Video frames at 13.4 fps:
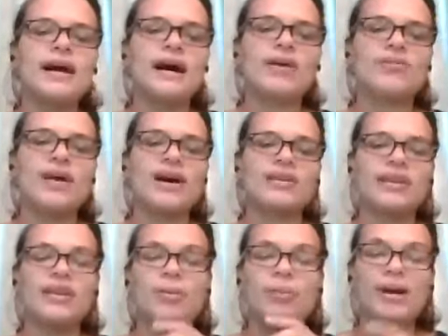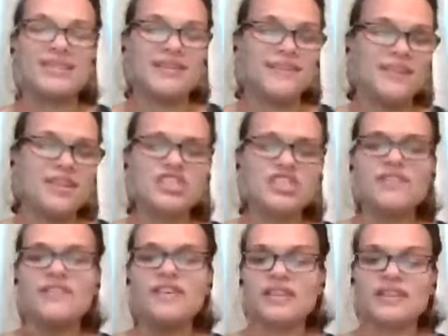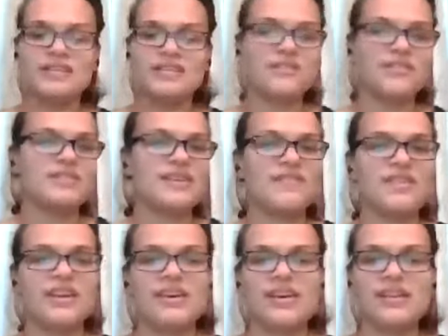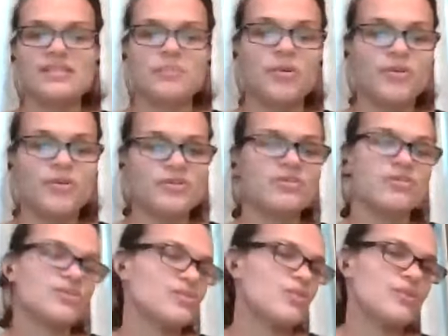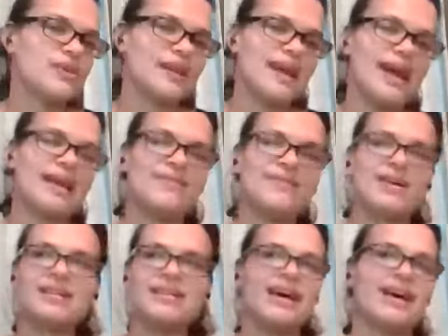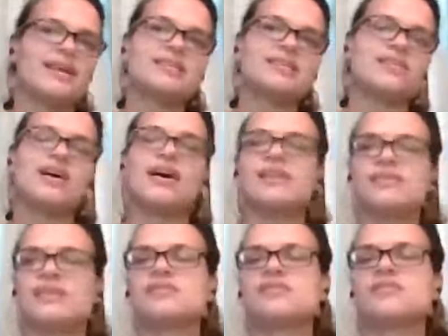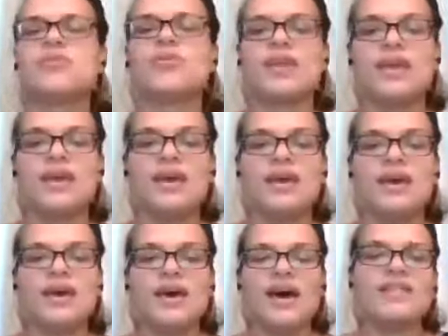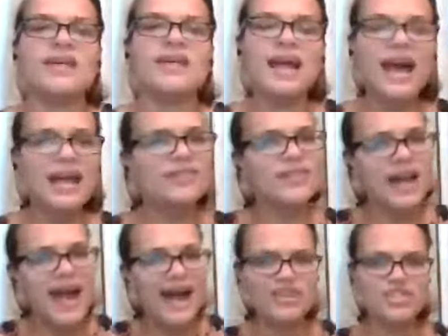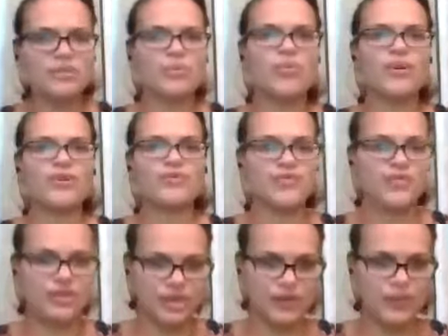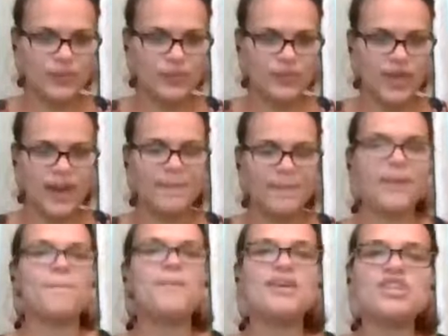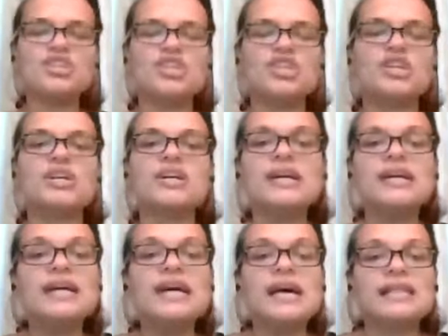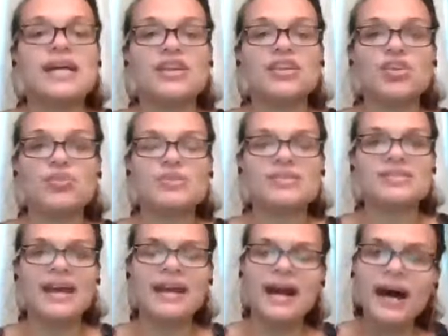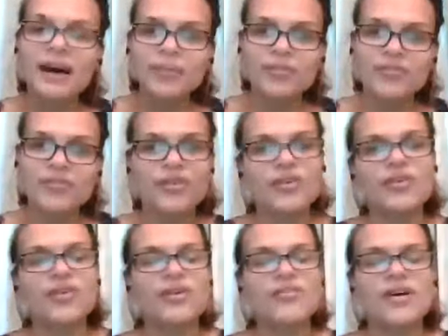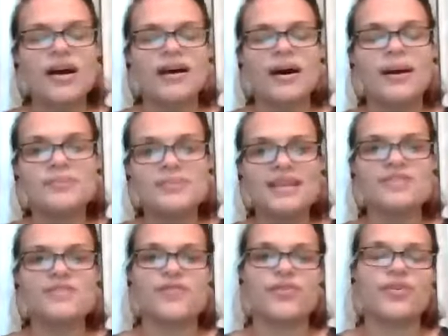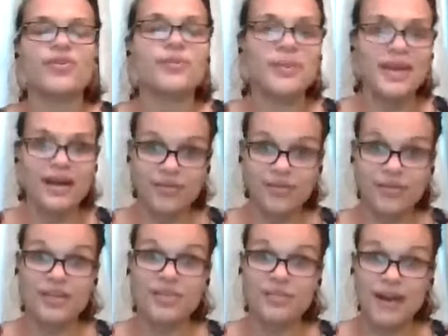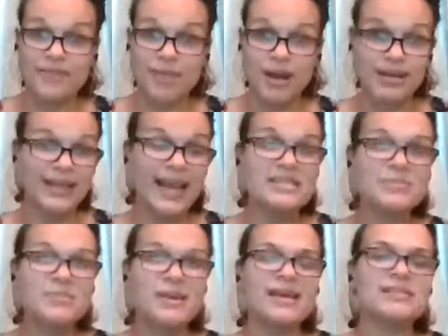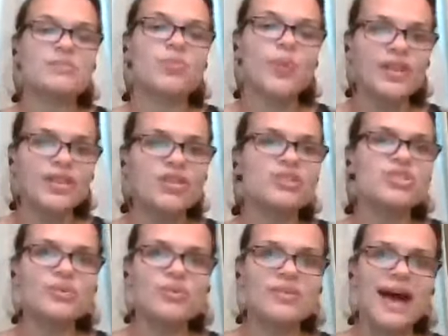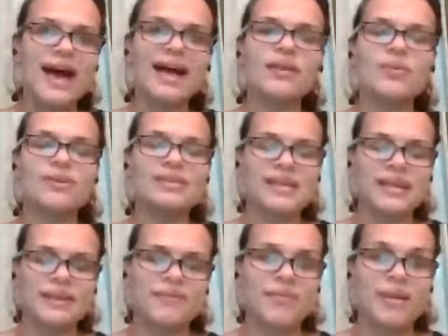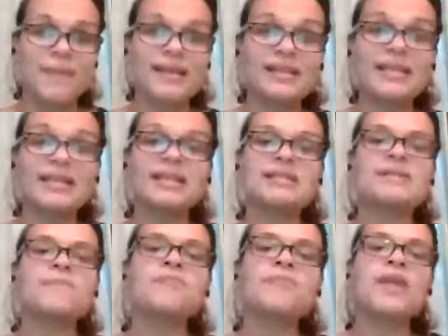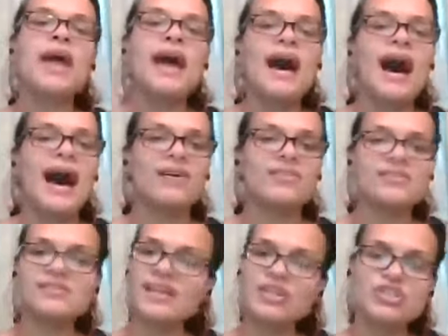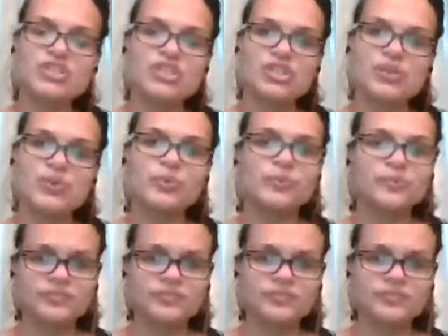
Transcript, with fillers: around, you know, my definition of it, the different seven areas, a personal story, kind of a client uh, testimony, and then a kind of an action point for you. Uh, but be sure that you sign up for uh, updates for the Be Healthy and Thrive podcast because when you do that, when you sign up for my mailing list, I'll send you